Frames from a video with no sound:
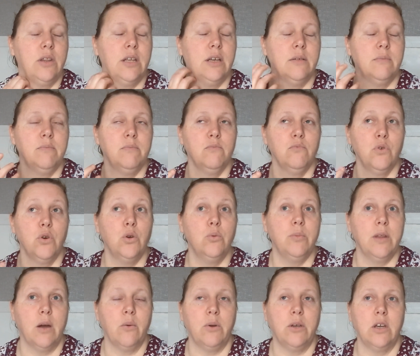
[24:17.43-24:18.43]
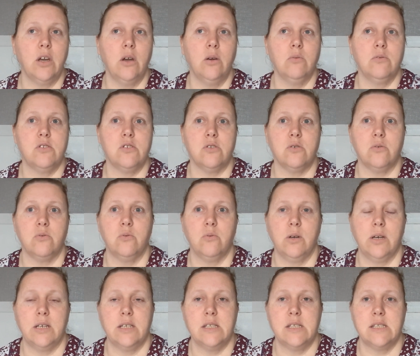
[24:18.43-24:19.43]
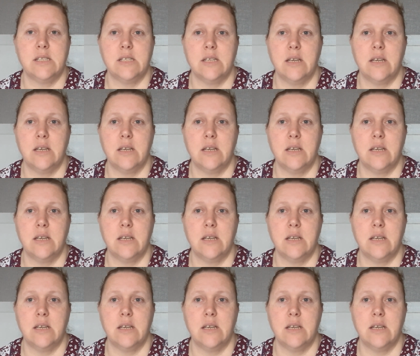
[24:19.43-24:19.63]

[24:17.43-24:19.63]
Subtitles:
the room that we go to has